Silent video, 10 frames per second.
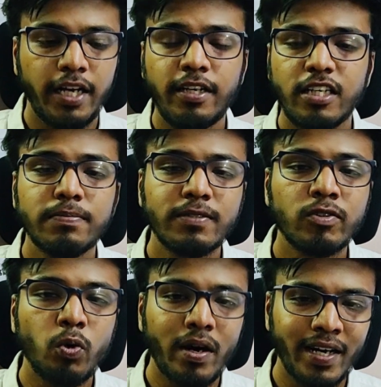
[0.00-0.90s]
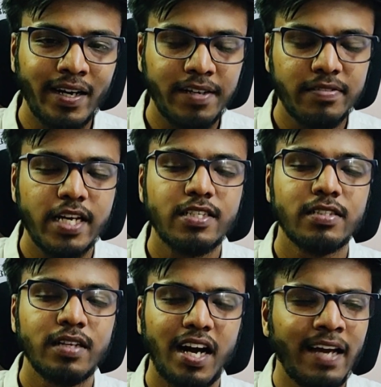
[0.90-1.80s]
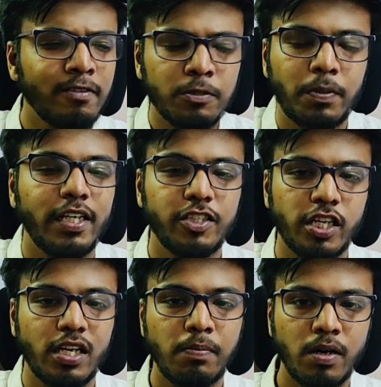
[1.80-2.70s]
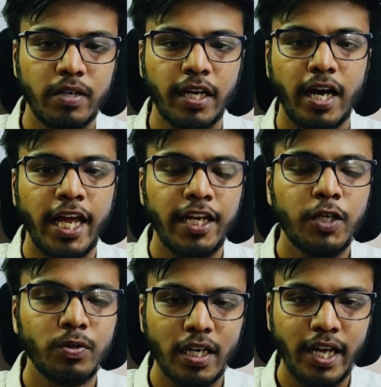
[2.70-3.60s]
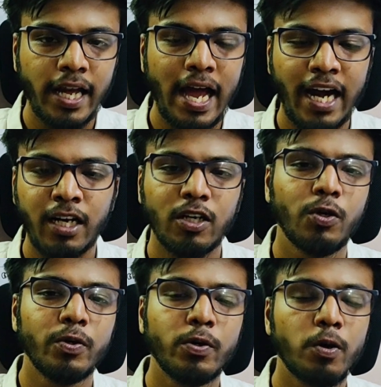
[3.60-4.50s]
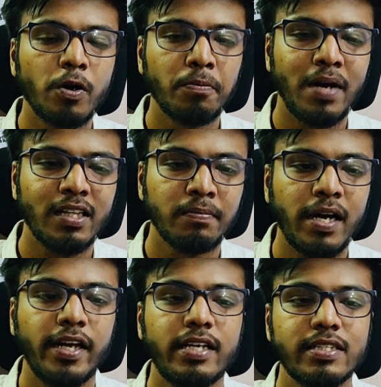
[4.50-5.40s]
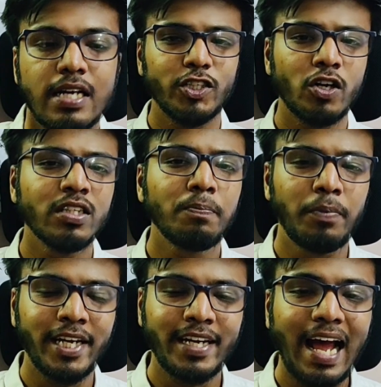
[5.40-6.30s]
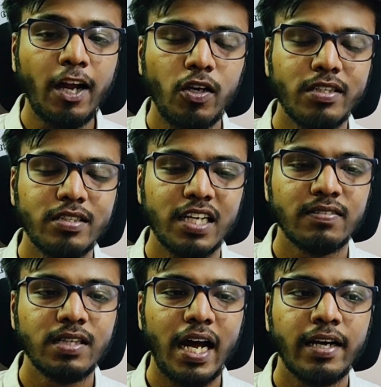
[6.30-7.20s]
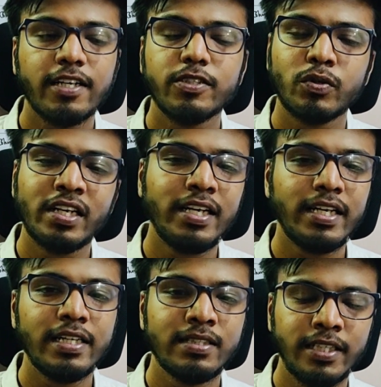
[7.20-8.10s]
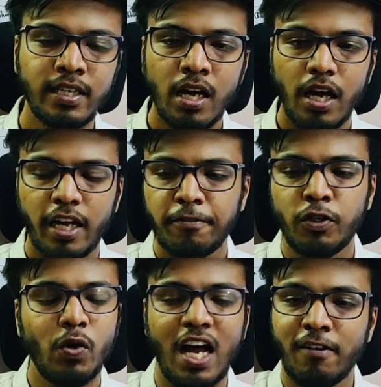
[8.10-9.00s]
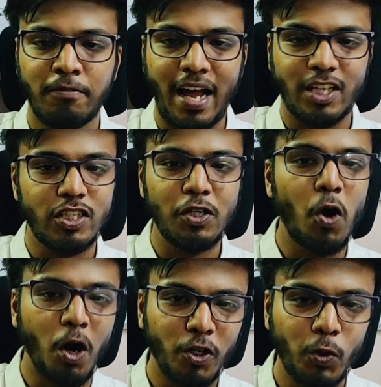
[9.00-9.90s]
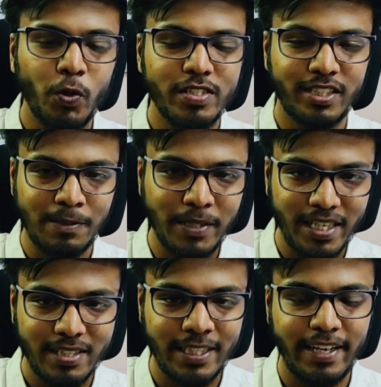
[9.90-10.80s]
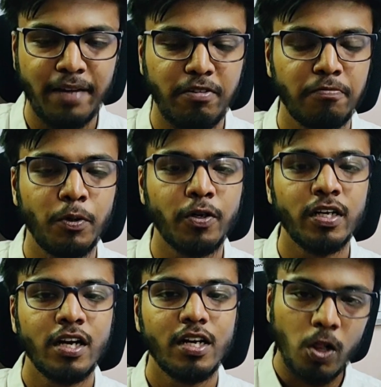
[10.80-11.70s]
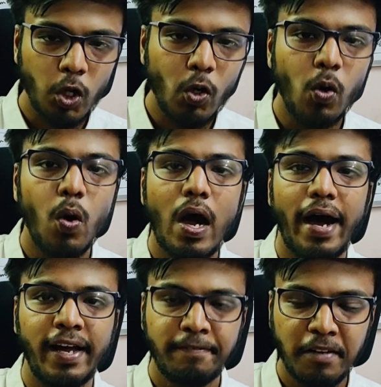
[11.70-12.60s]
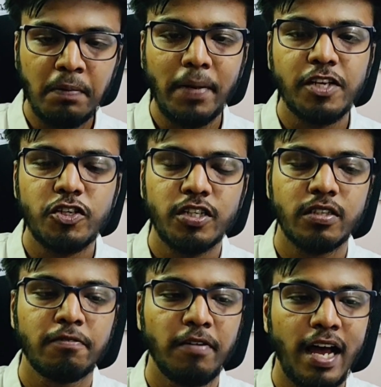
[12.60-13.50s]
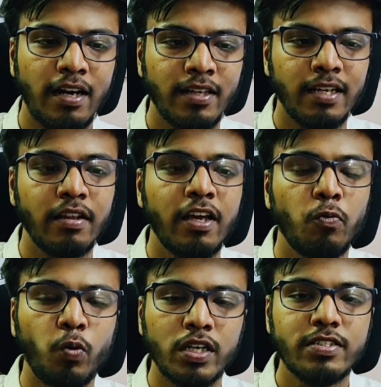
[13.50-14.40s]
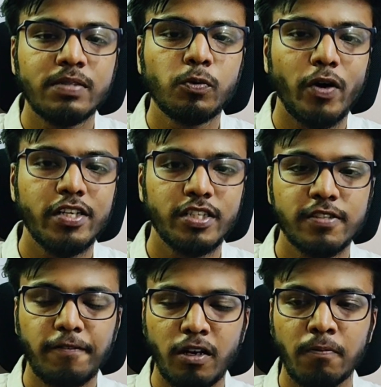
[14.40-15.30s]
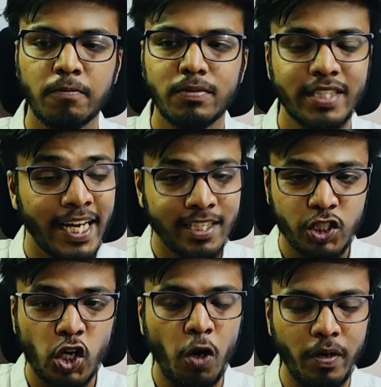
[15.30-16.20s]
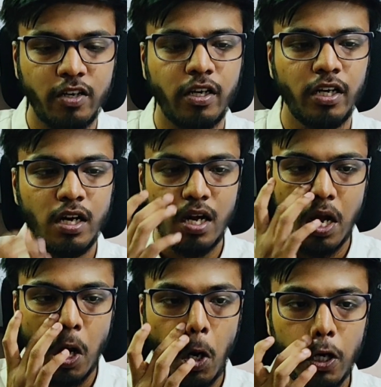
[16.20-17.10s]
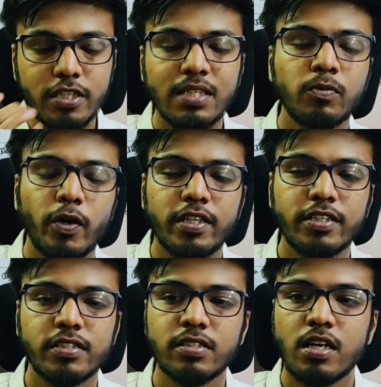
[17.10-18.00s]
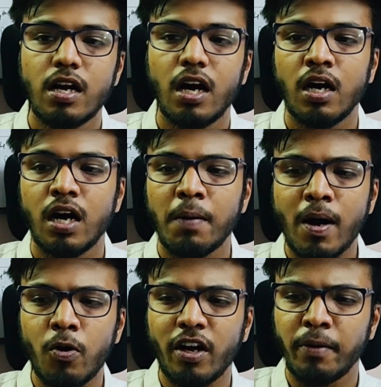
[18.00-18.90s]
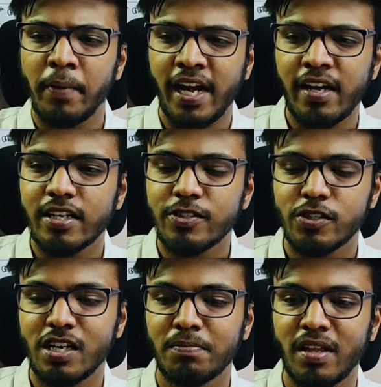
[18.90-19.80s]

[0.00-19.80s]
In terms of the quantitative section, I was pretty chill about it. I knew that I had good hold on mathematics. It's on the pre-calculus level and it's really easy if you have actually gone through a CBSE type of board. Although I will mention the fact that there were some questions from, say, geometry or some questions about remainders or